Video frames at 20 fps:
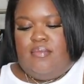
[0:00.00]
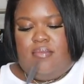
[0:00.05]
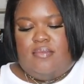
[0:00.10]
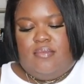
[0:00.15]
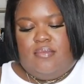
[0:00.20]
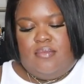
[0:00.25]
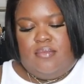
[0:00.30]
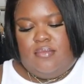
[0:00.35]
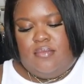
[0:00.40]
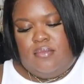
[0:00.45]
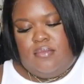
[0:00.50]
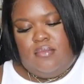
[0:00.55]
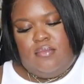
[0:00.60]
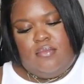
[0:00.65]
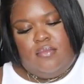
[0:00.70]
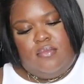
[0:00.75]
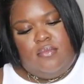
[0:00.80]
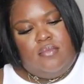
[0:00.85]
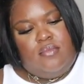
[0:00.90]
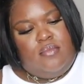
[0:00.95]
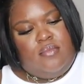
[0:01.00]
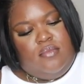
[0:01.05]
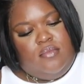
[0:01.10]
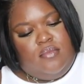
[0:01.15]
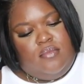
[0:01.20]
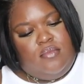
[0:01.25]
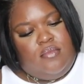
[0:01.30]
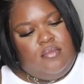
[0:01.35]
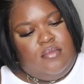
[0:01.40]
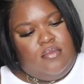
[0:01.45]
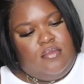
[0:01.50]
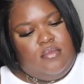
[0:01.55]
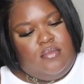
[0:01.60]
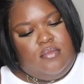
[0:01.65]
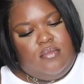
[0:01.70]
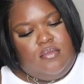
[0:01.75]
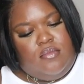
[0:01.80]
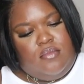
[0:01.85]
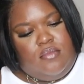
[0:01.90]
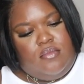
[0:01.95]

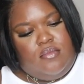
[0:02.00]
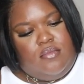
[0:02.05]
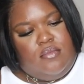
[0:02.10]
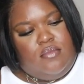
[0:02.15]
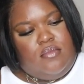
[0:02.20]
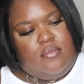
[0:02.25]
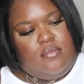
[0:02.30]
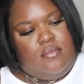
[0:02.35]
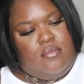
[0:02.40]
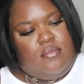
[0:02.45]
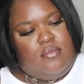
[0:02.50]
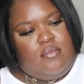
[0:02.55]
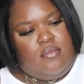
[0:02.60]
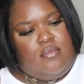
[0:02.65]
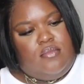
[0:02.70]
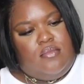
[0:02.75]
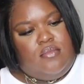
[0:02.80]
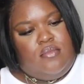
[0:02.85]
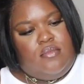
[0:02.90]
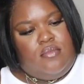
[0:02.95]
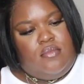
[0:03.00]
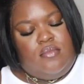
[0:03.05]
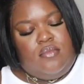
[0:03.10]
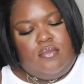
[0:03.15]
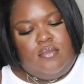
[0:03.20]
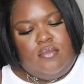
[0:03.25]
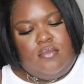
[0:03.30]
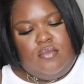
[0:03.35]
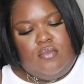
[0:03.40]
[no speech]